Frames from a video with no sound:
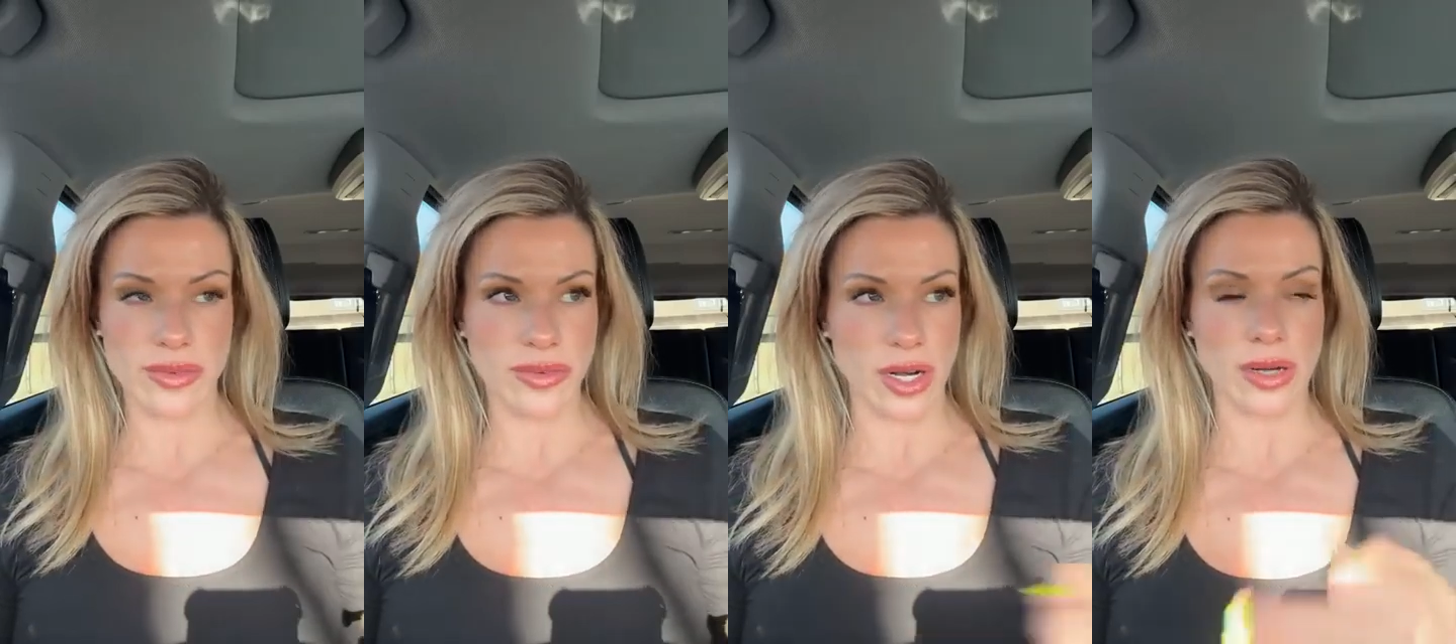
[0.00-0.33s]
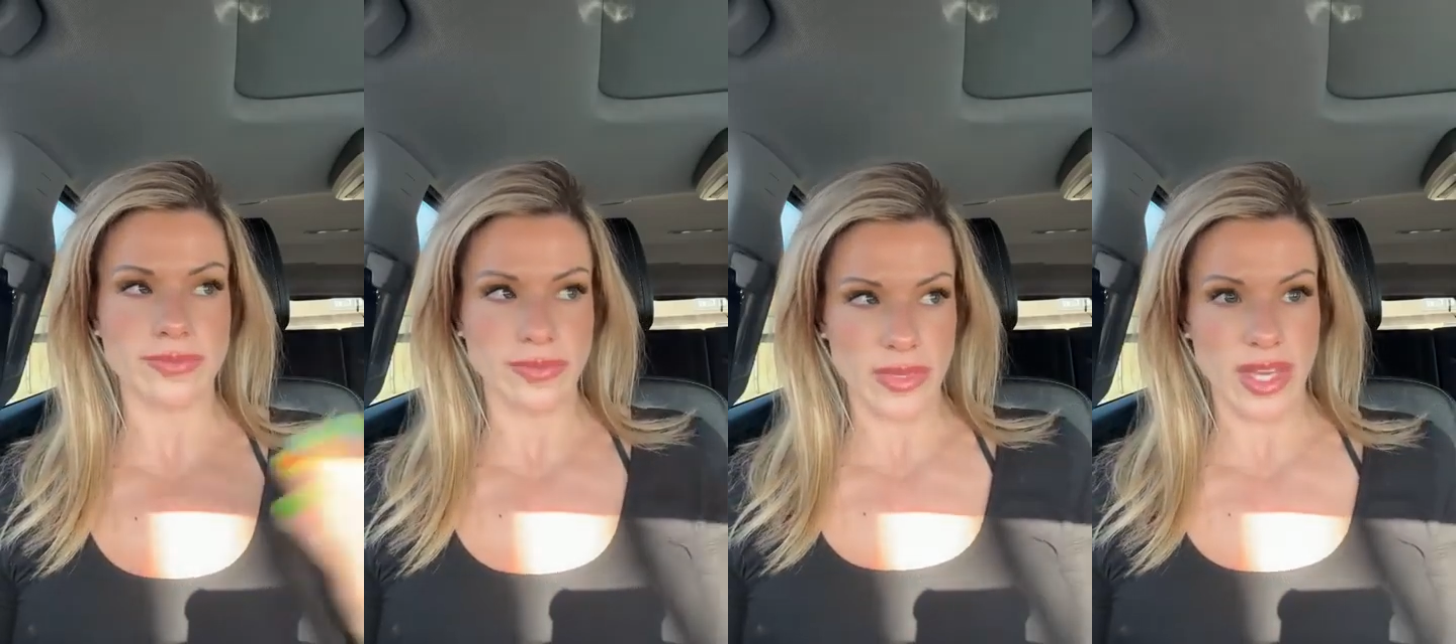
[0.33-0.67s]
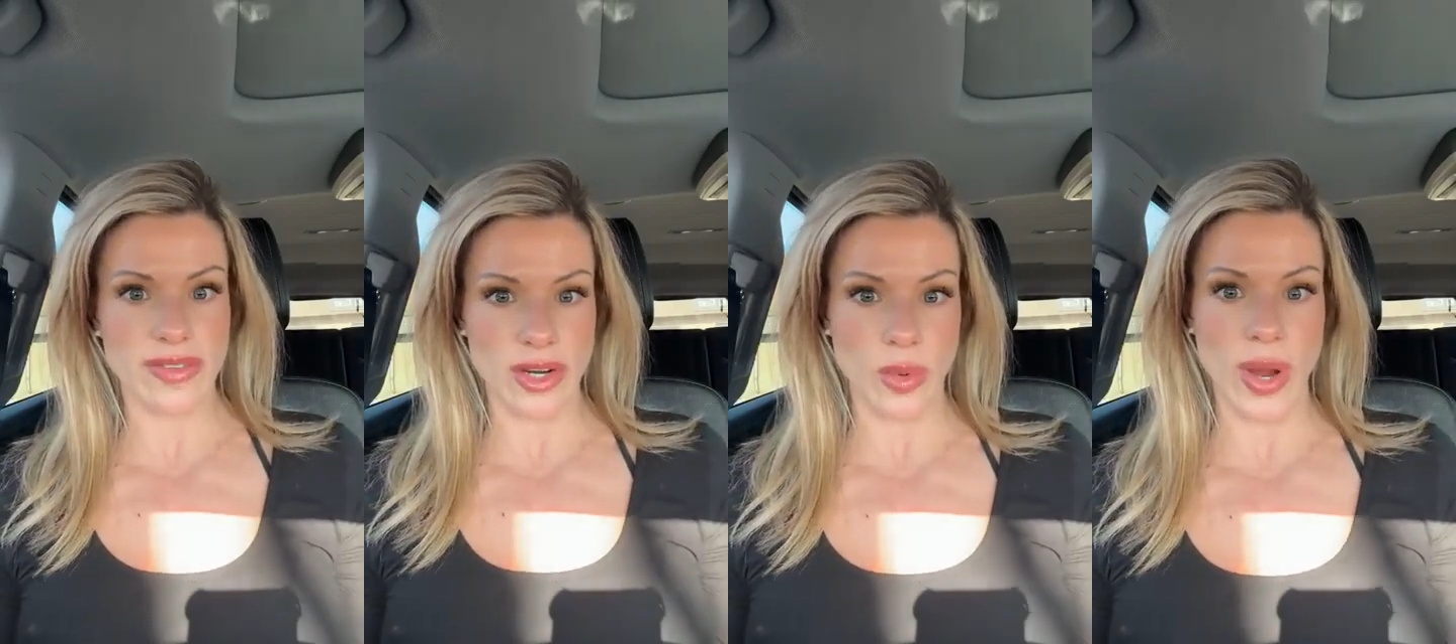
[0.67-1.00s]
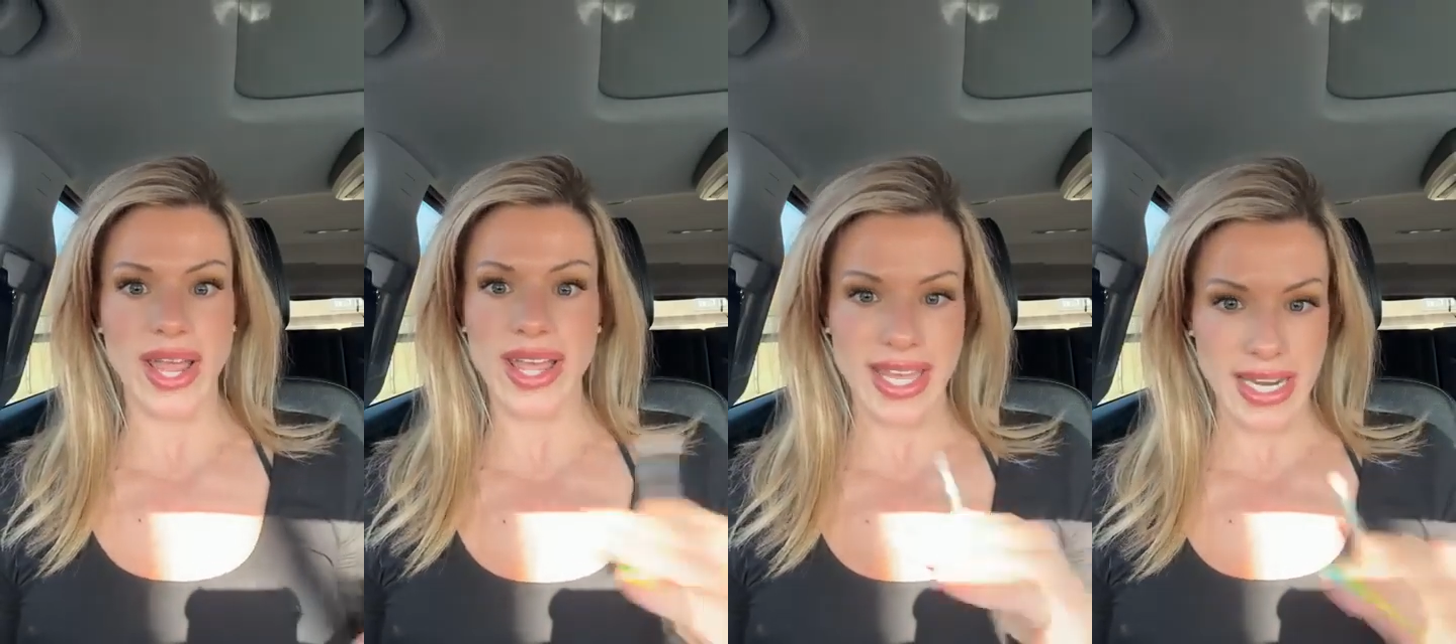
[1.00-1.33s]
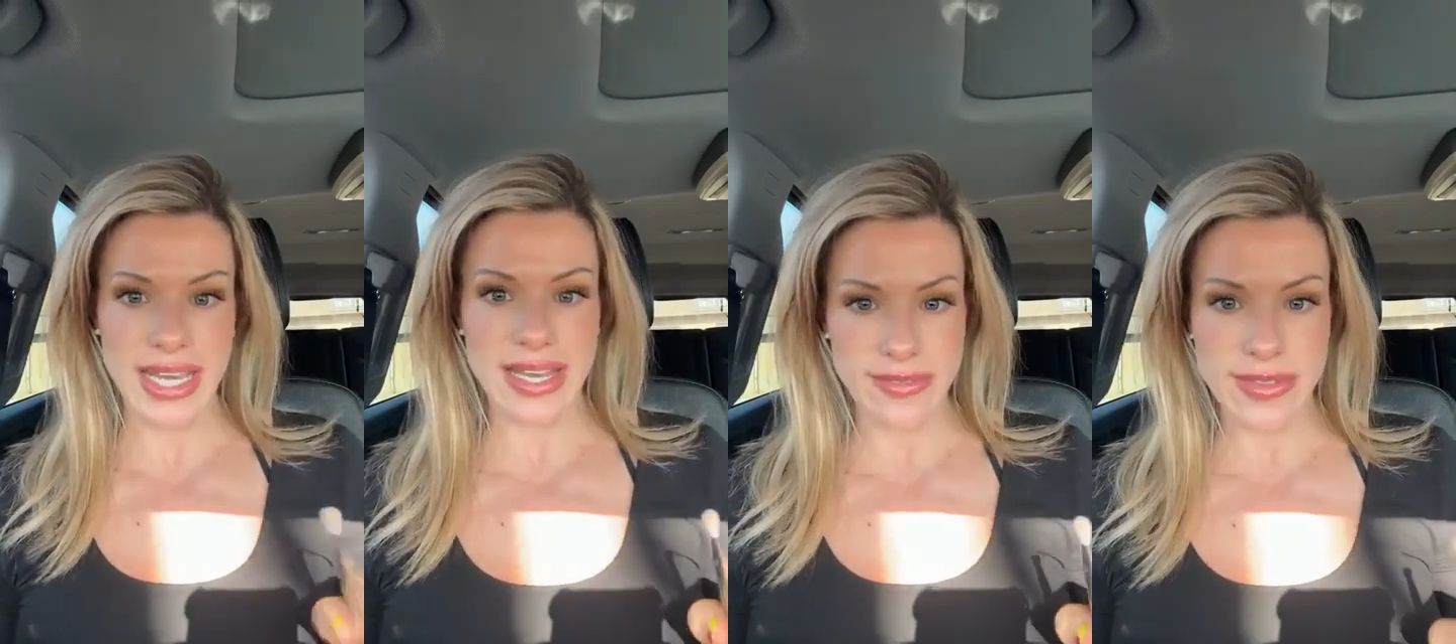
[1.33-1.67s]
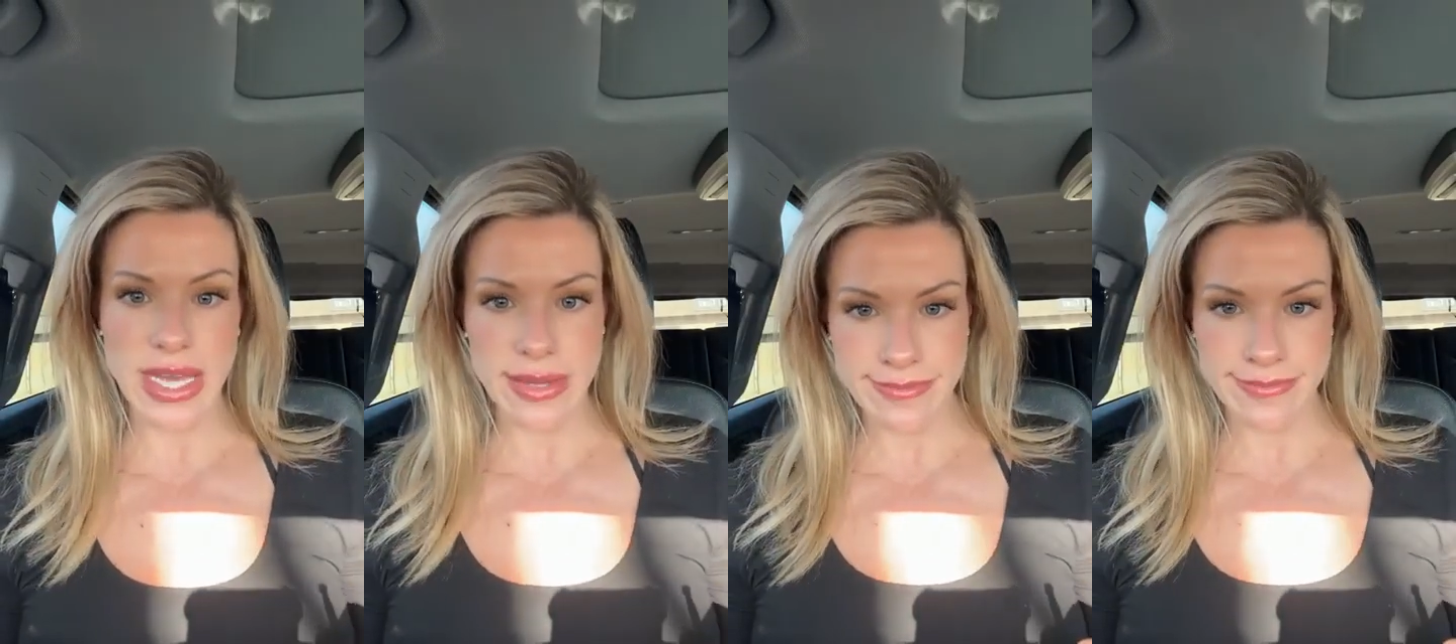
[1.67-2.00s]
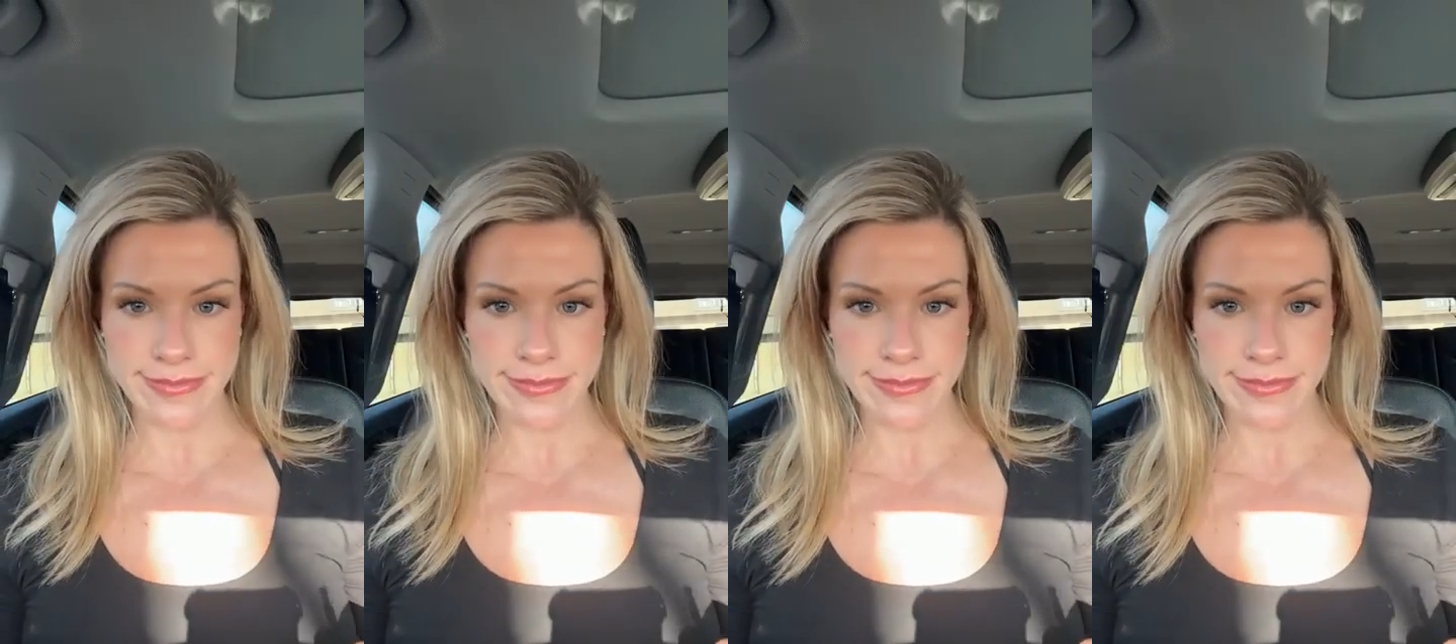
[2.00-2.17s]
of or given away any of them.